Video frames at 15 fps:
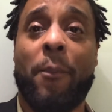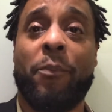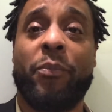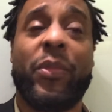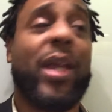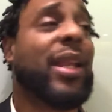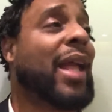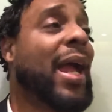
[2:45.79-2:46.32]

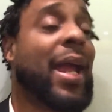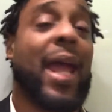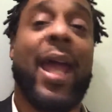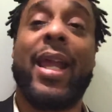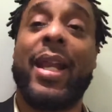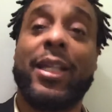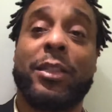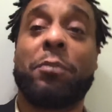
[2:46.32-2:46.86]
They like, hey,
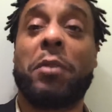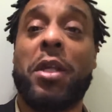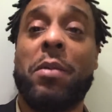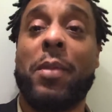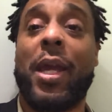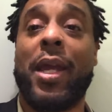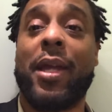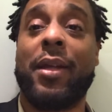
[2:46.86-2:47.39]
that's me,
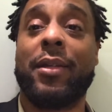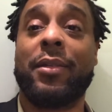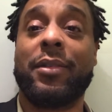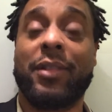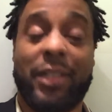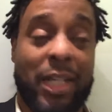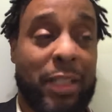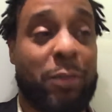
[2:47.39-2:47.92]
man.
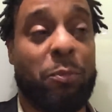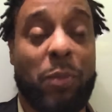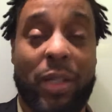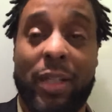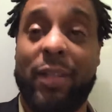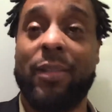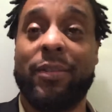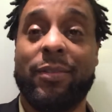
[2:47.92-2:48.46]
That's me.
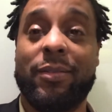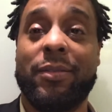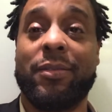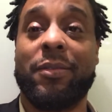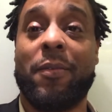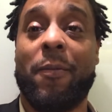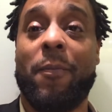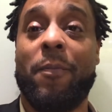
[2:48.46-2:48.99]

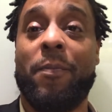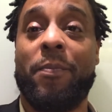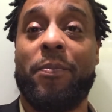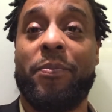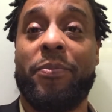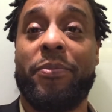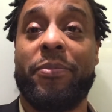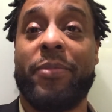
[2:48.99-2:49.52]

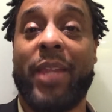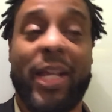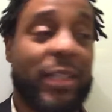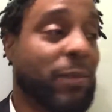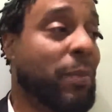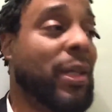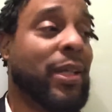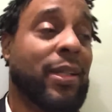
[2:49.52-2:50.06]
That's
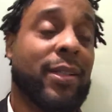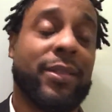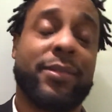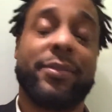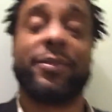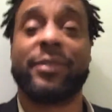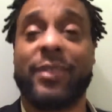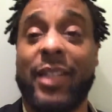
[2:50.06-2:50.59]
me.
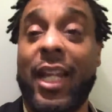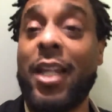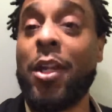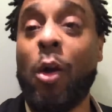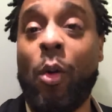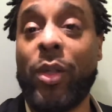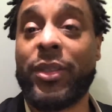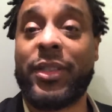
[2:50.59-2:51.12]
They
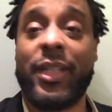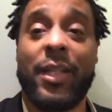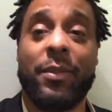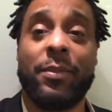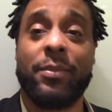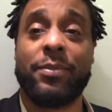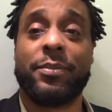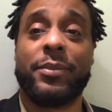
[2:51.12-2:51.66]
know it's
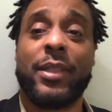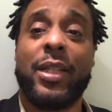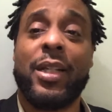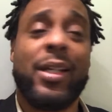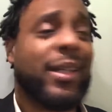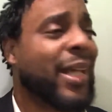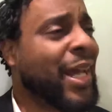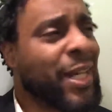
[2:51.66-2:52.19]
them.
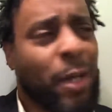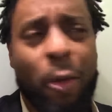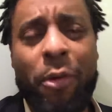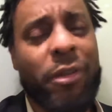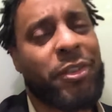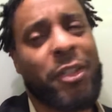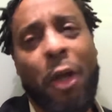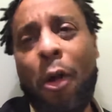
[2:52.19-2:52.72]
They know the
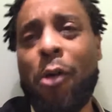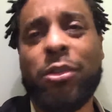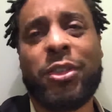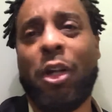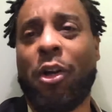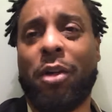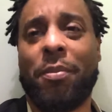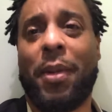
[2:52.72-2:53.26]
song
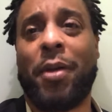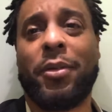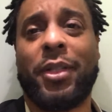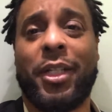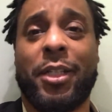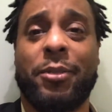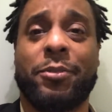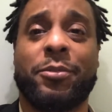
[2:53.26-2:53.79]
talking about
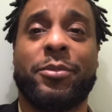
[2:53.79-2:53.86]
them.